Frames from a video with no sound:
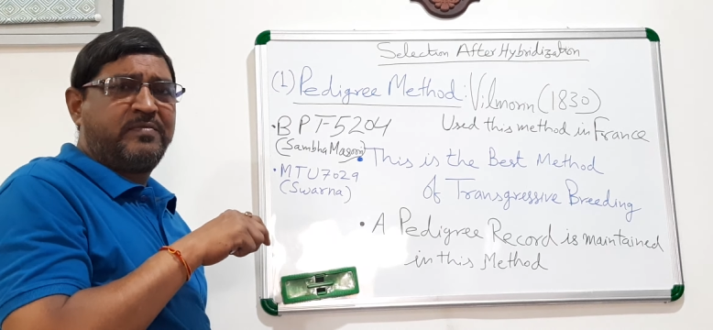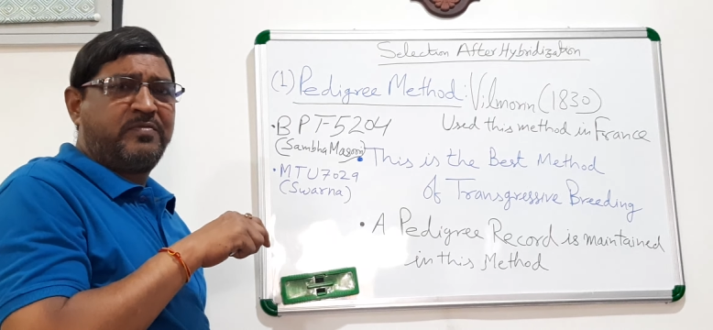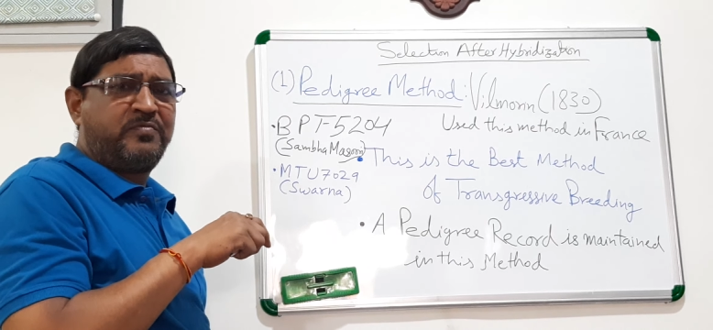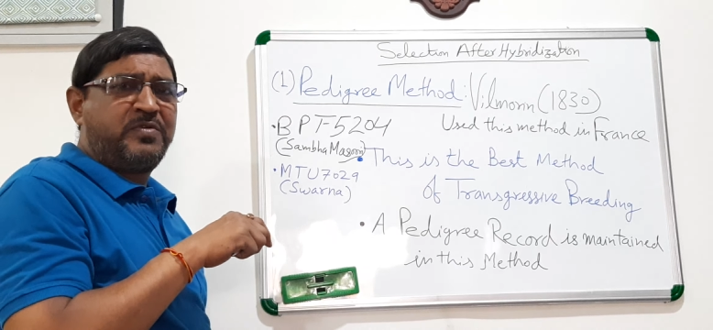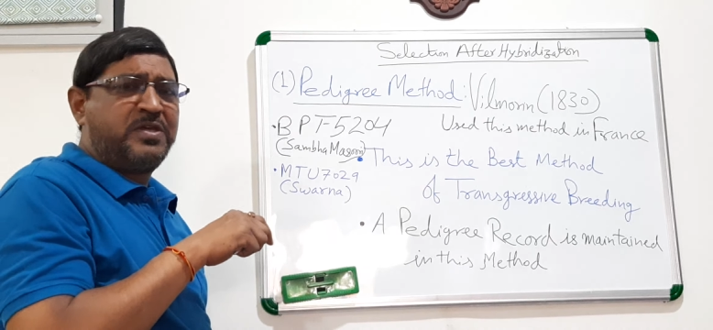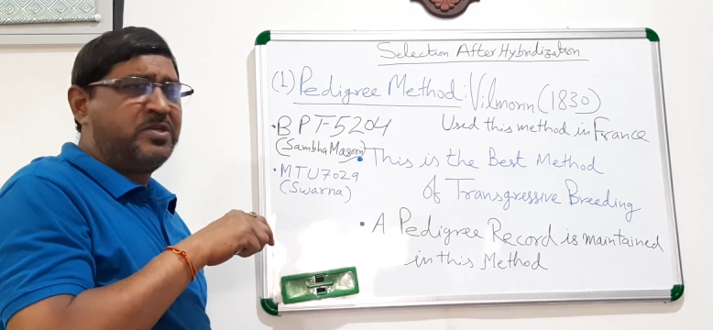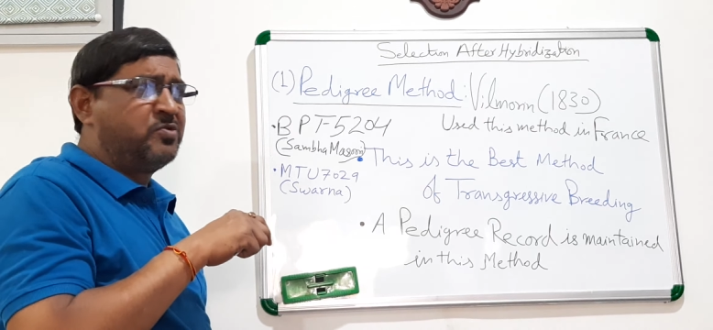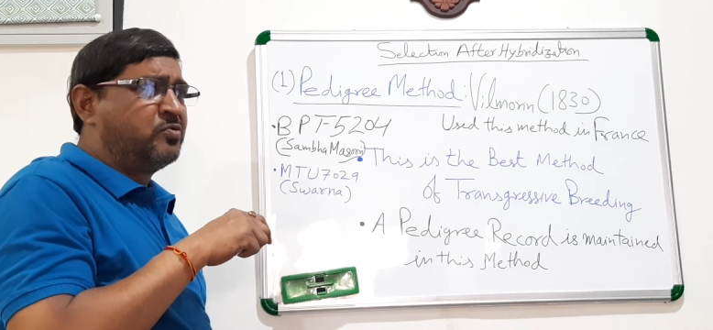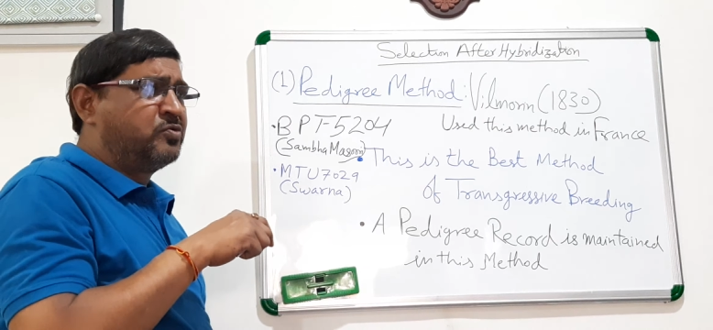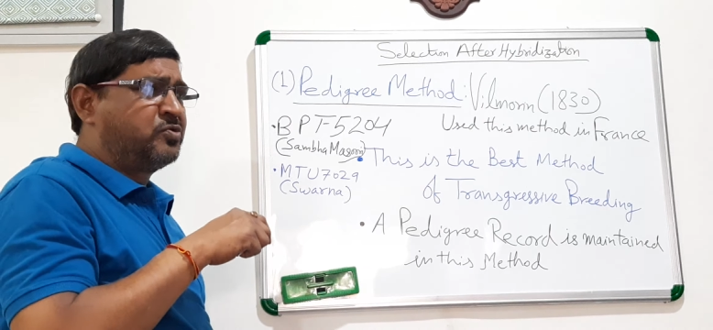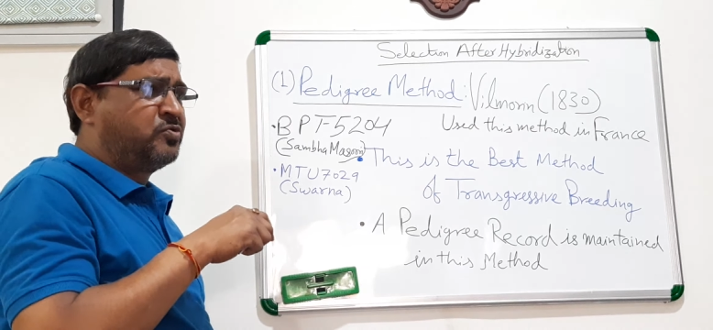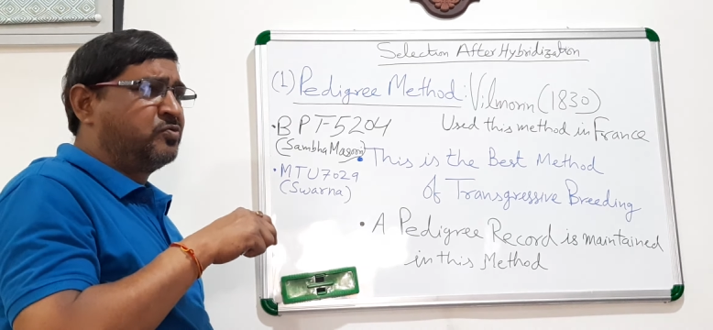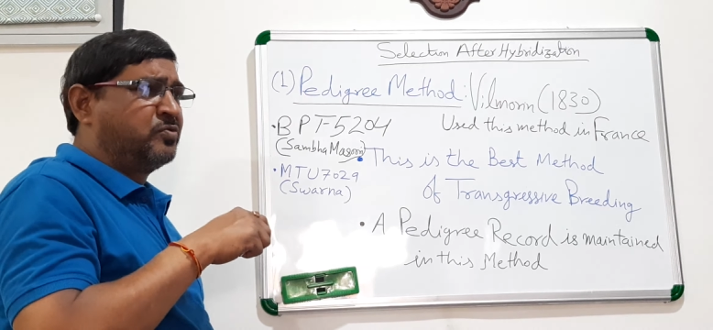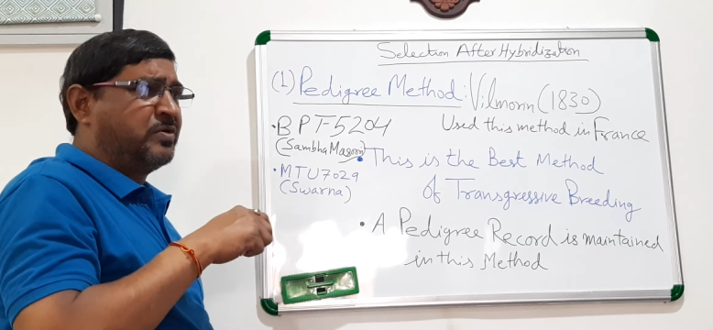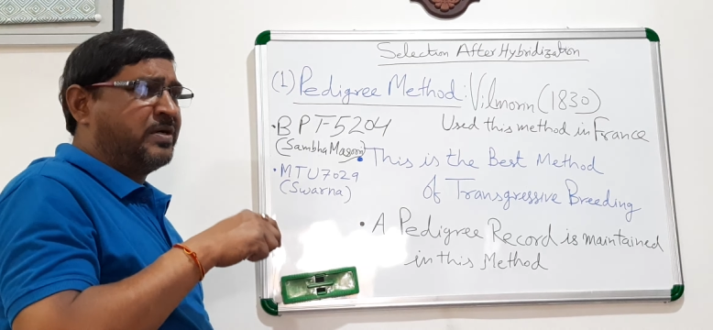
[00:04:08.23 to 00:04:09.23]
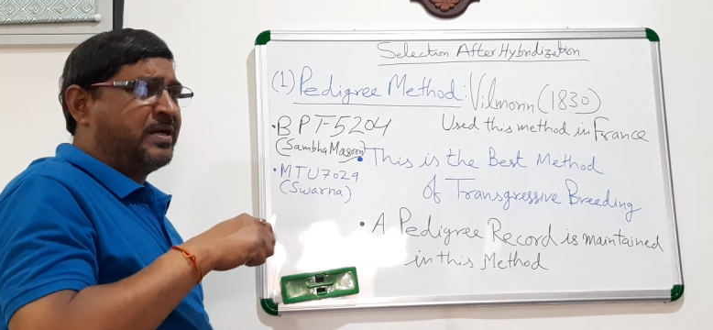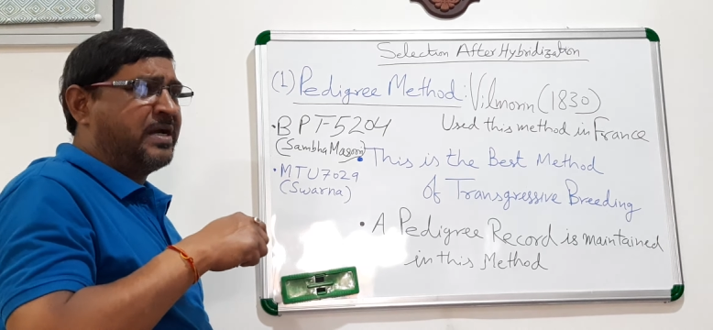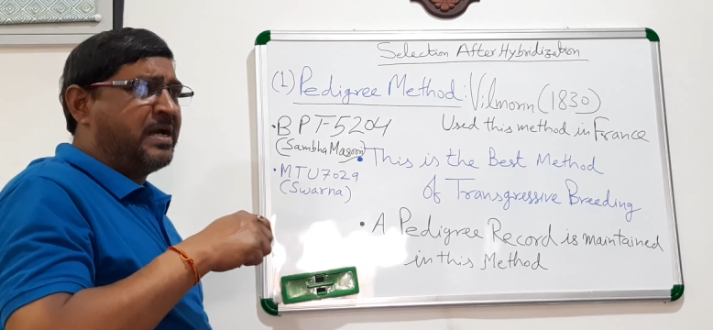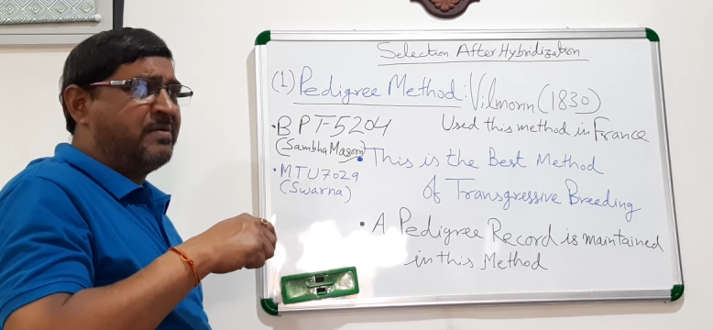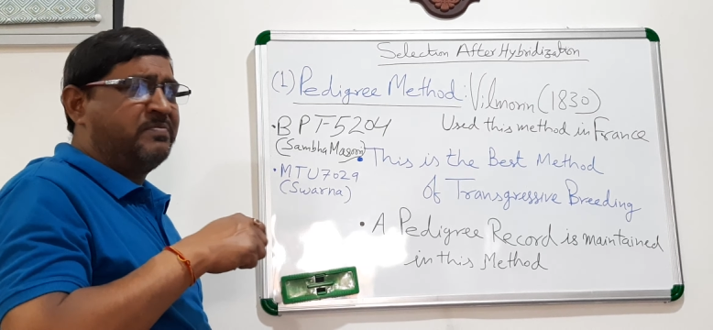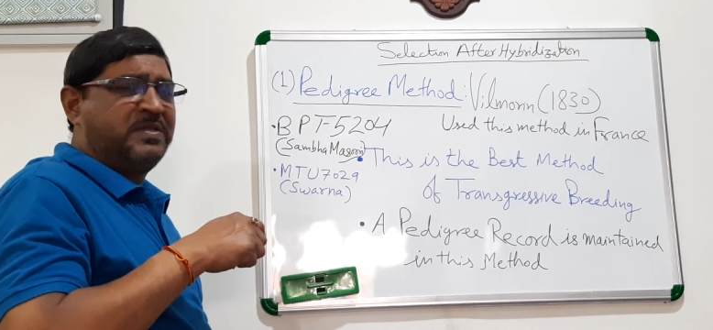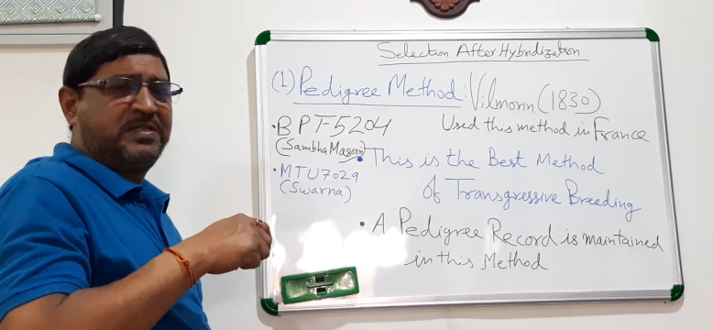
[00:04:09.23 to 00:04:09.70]
We used to
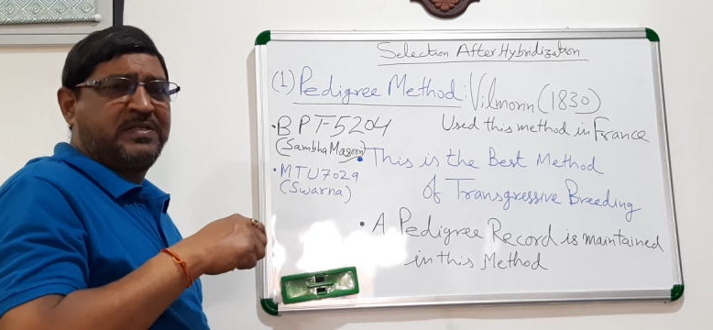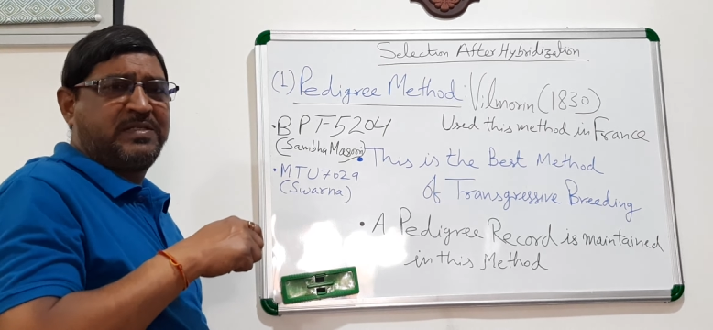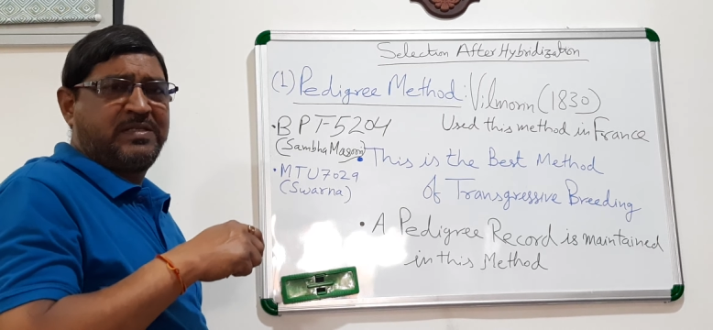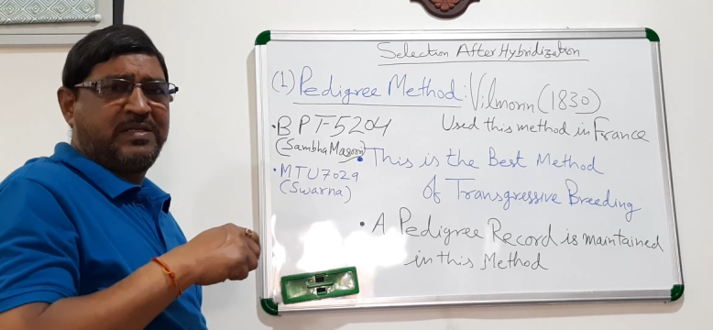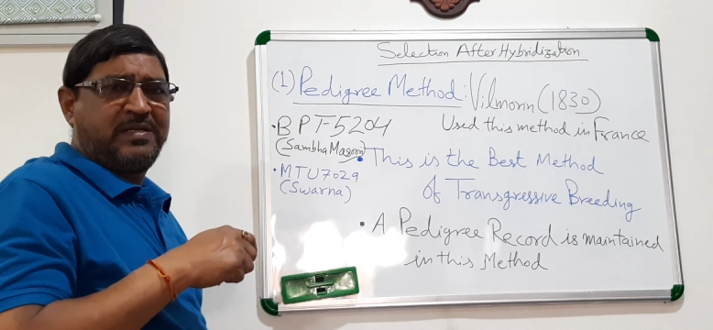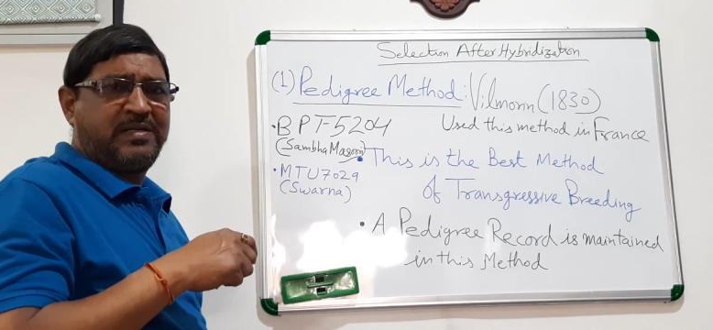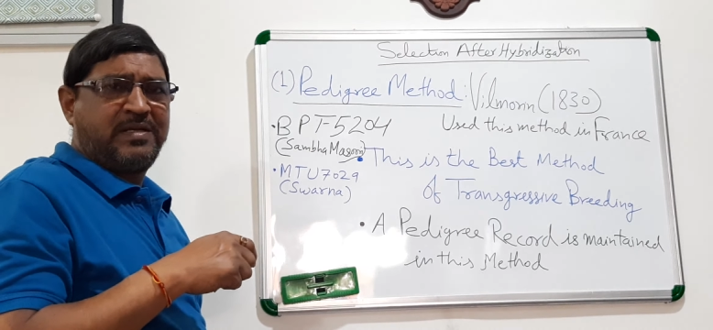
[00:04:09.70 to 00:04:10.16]
have this